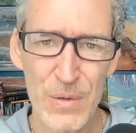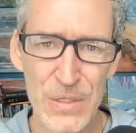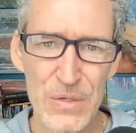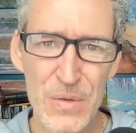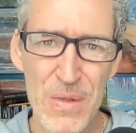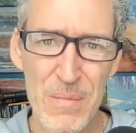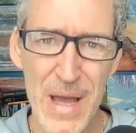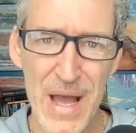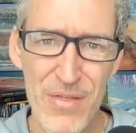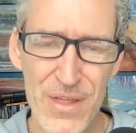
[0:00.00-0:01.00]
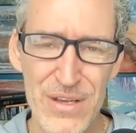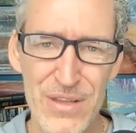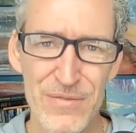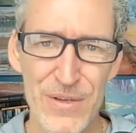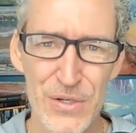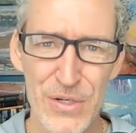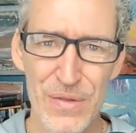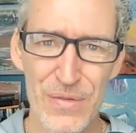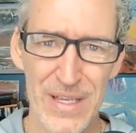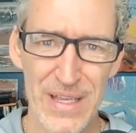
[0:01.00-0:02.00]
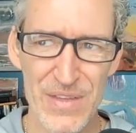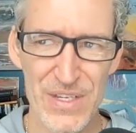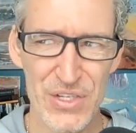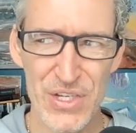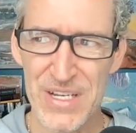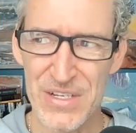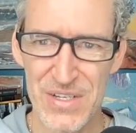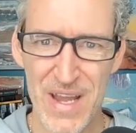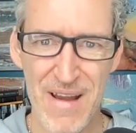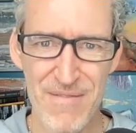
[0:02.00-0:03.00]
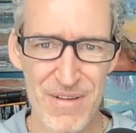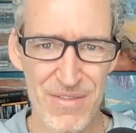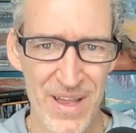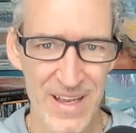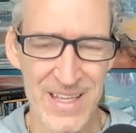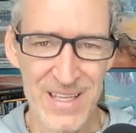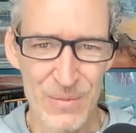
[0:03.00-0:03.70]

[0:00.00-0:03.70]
I was doing the math into the future and thinking this changes everything.